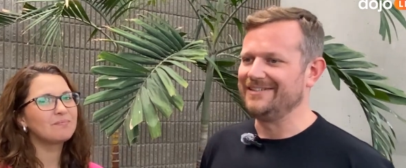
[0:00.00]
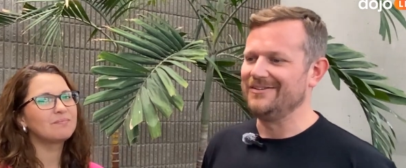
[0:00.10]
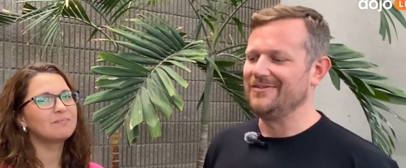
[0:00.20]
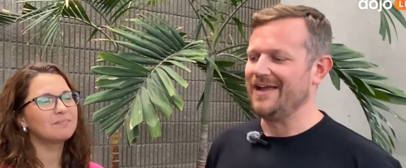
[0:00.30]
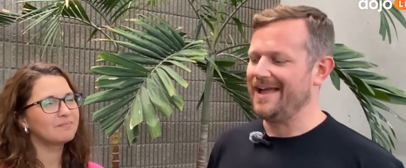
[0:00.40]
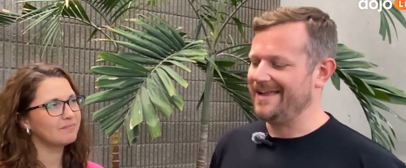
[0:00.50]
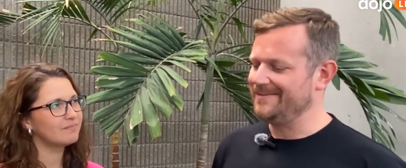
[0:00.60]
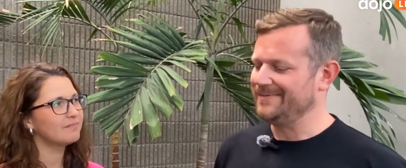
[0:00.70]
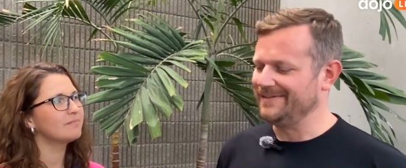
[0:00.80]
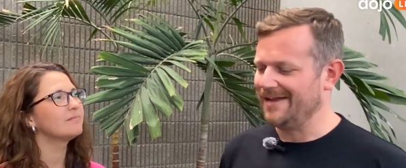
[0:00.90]
Speaker 1: in the
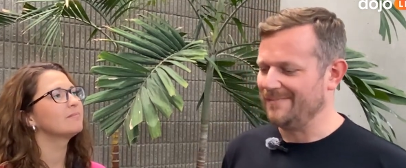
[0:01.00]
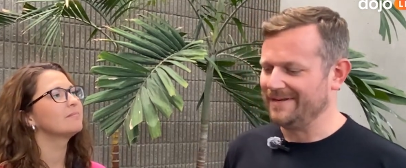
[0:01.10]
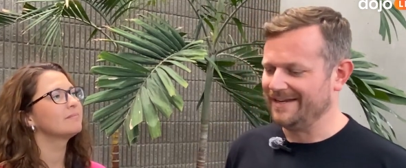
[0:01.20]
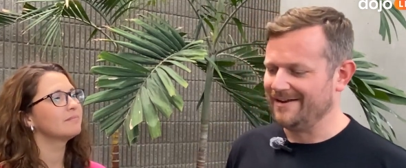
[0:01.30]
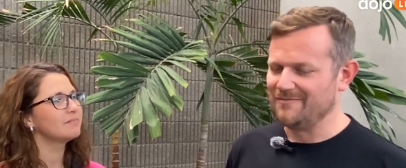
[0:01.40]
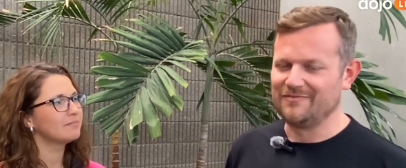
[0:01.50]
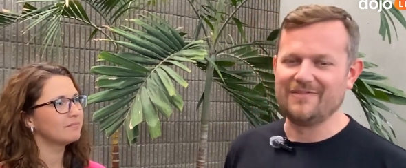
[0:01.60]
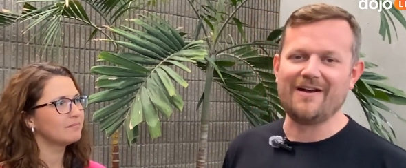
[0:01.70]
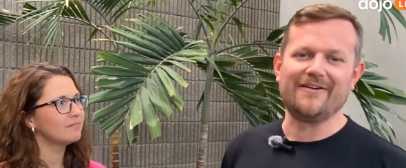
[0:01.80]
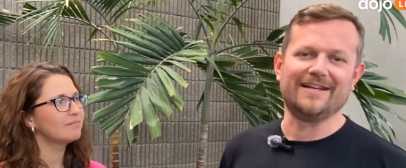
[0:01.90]
UK, but now I've been here. I'm
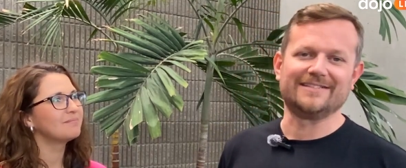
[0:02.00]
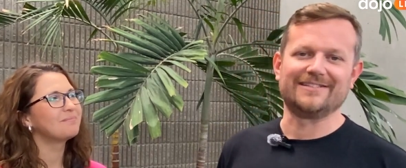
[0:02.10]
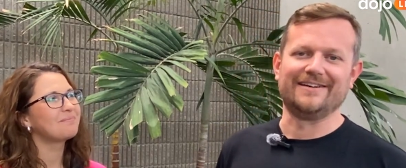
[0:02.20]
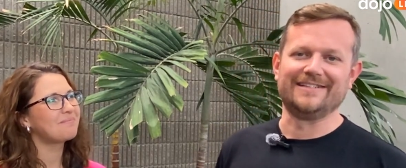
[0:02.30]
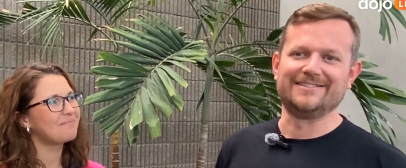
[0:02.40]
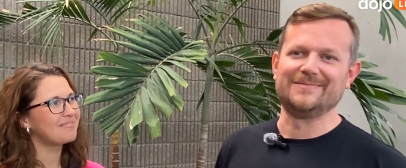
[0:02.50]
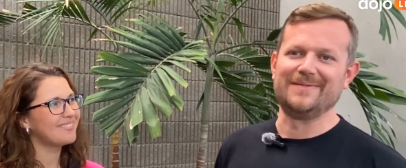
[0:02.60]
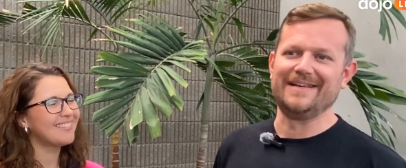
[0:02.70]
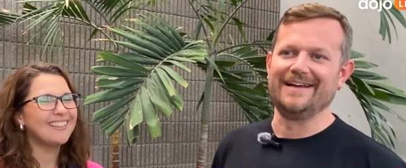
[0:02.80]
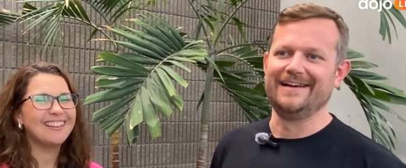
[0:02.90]
very excited to
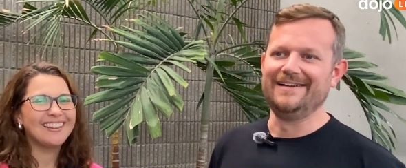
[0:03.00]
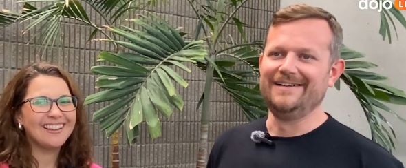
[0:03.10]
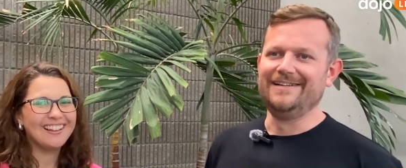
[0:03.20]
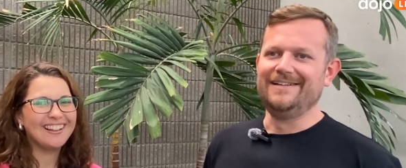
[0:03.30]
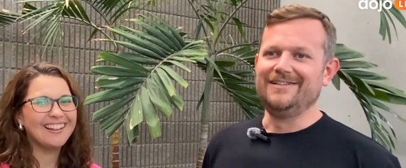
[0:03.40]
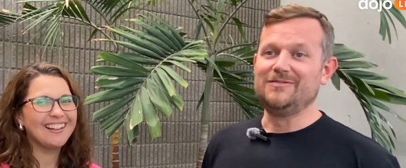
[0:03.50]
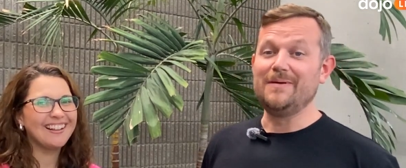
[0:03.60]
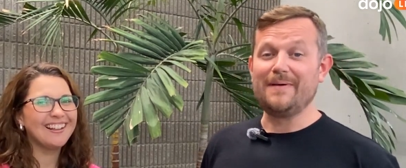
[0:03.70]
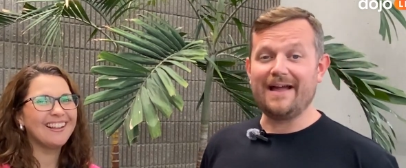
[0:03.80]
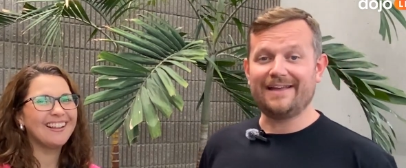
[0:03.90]
be, uh, to be
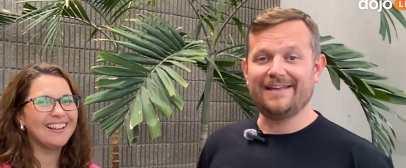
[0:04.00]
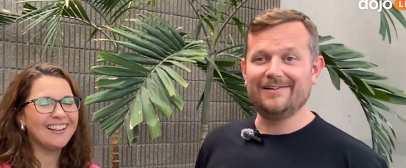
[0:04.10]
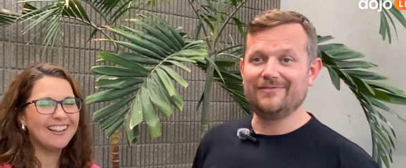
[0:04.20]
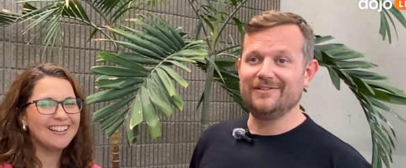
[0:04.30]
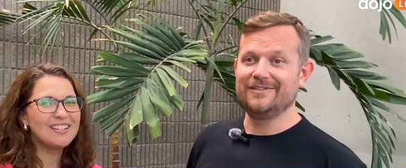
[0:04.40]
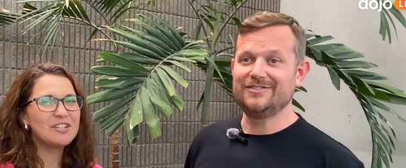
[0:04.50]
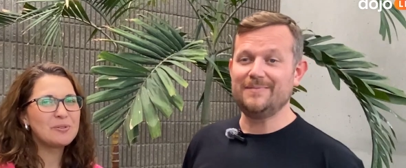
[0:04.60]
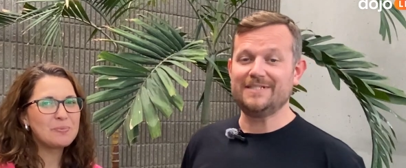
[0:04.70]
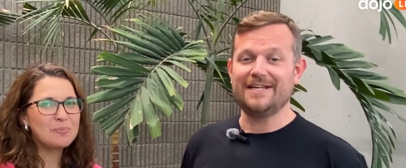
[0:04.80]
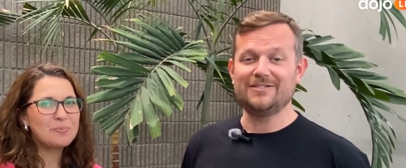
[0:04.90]
back here for
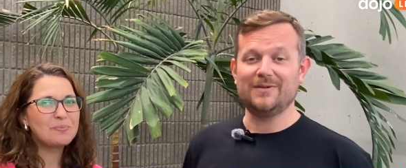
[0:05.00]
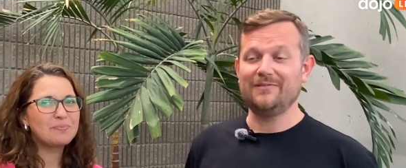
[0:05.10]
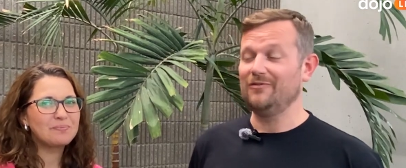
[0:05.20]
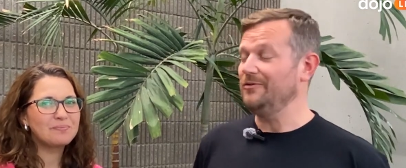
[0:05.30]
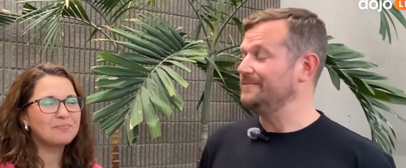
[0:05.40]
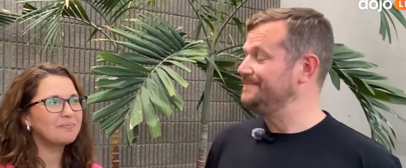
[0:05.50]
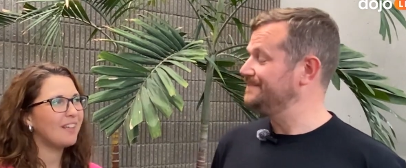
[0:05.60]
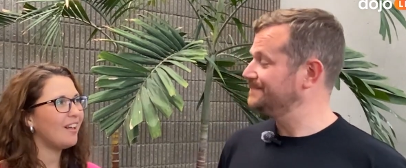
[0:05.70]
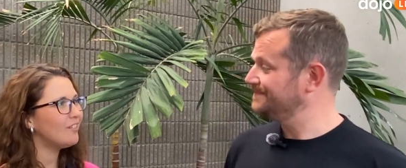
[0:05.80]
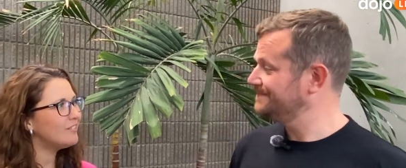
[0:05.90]
GBTA 24.
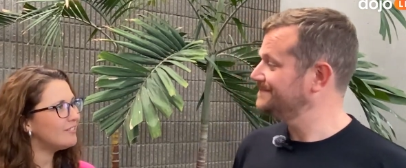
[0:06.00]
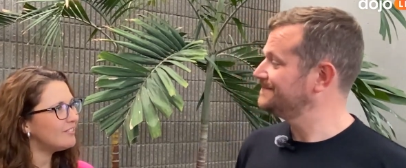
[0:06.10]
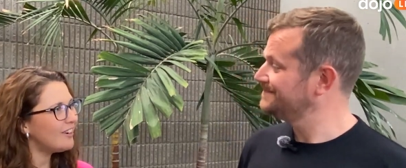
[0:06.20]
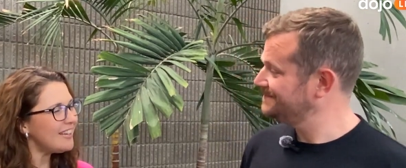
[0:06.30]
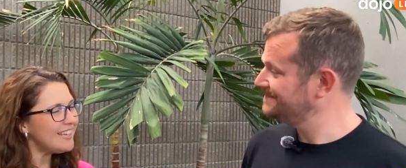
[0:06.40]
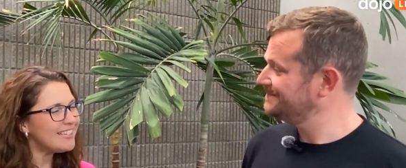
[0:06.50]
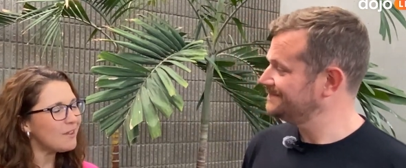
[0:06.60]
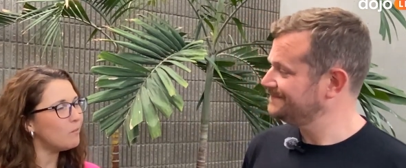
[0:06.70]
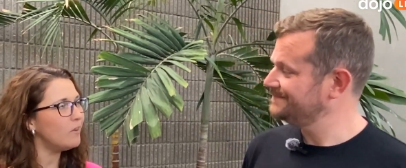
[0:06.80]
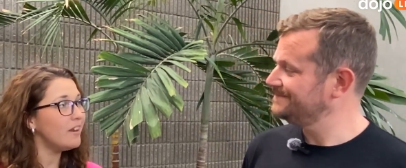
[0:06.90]
Speaker 2: All right.
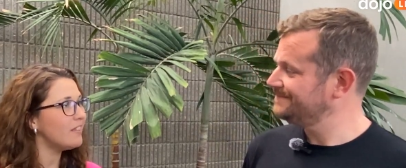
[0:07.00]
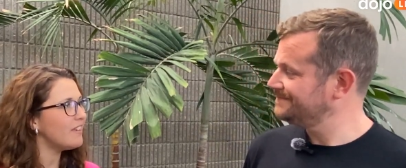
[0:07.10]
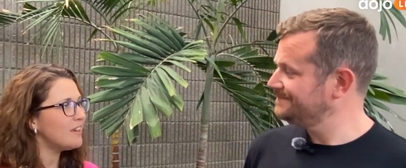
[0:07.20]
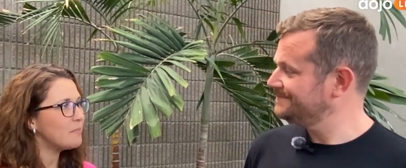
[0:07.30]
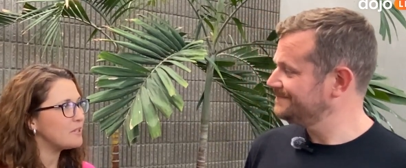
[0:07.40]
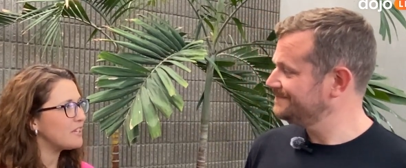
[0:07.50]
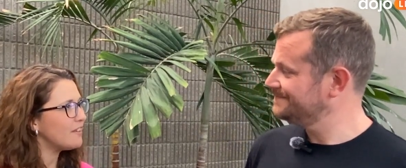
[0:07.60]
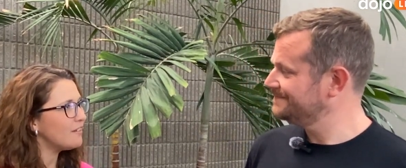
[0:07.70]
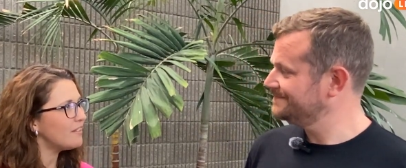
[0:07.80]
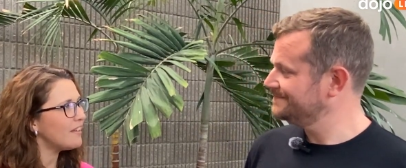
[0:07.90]
And anything in
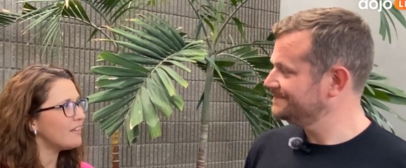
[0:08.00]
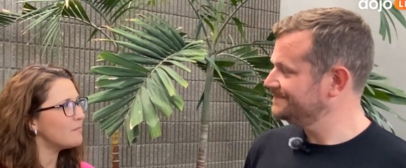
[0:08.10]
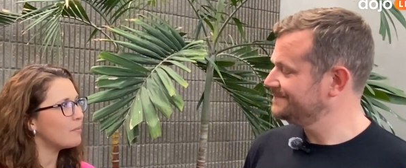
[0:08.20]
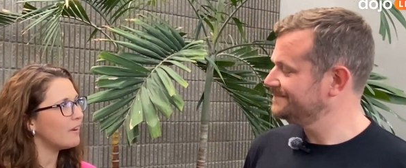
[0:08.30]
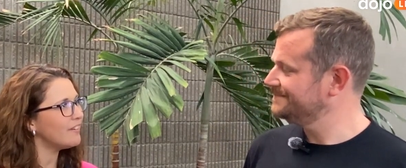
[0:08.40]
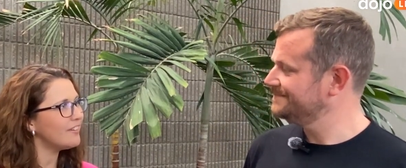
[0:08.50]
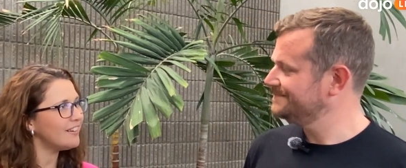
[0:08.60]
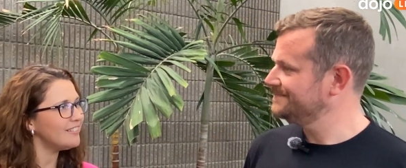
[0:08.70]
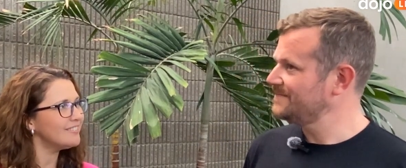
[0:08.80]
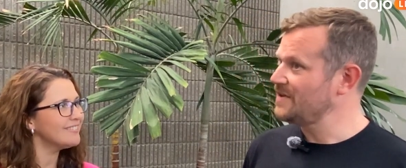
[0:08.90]
particular that brought you
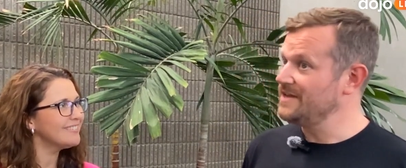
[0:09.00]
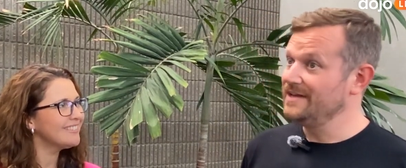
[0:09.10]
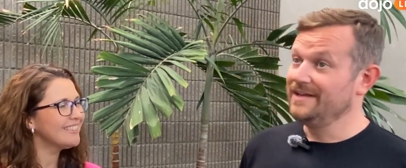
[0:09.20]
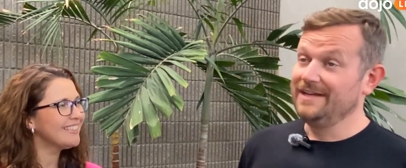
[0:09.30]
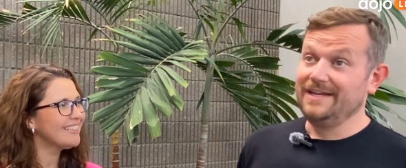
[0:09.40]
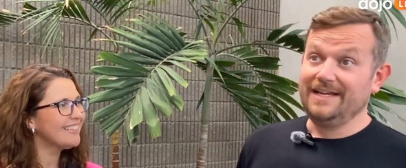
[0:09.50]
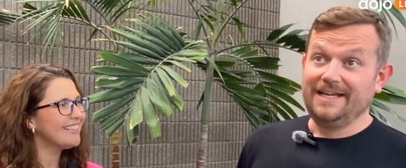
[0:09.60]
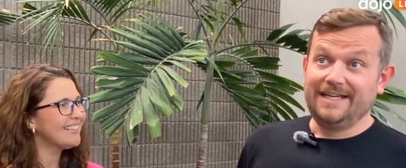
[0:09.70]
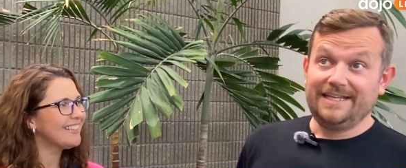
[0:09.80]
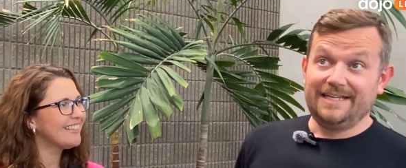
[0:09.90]
here?
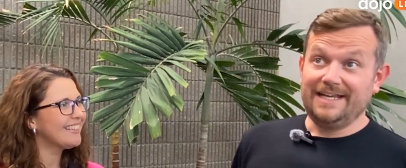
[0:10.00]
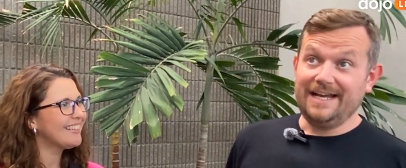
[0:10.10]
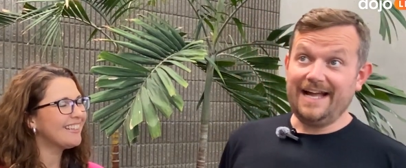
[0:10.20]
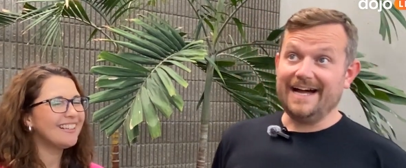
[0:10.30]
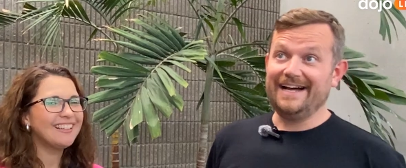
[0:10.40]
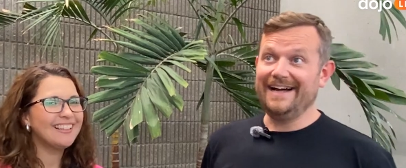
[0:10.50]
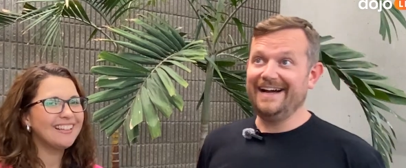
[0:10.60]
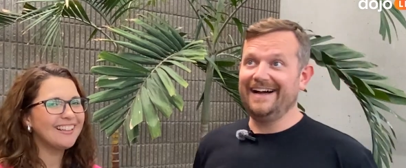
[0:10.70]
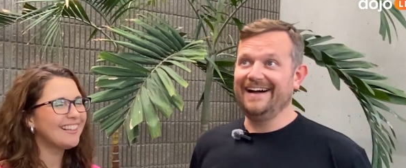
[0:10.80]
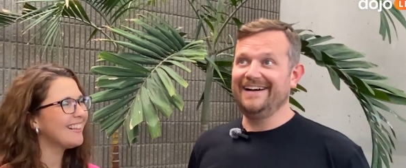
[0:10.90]
Speaker 1: Yeah,
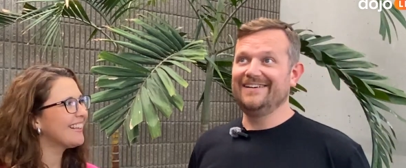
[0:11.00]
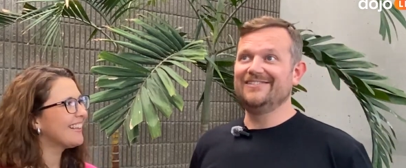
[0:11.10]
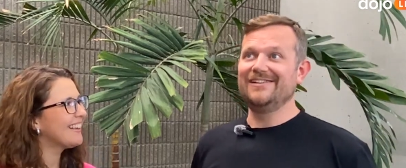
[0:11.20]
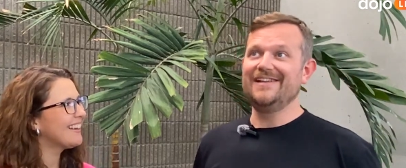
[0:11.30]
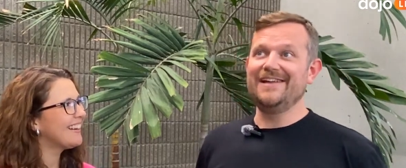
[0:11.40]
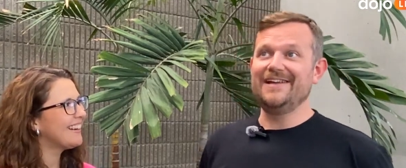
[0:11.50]
uh, it,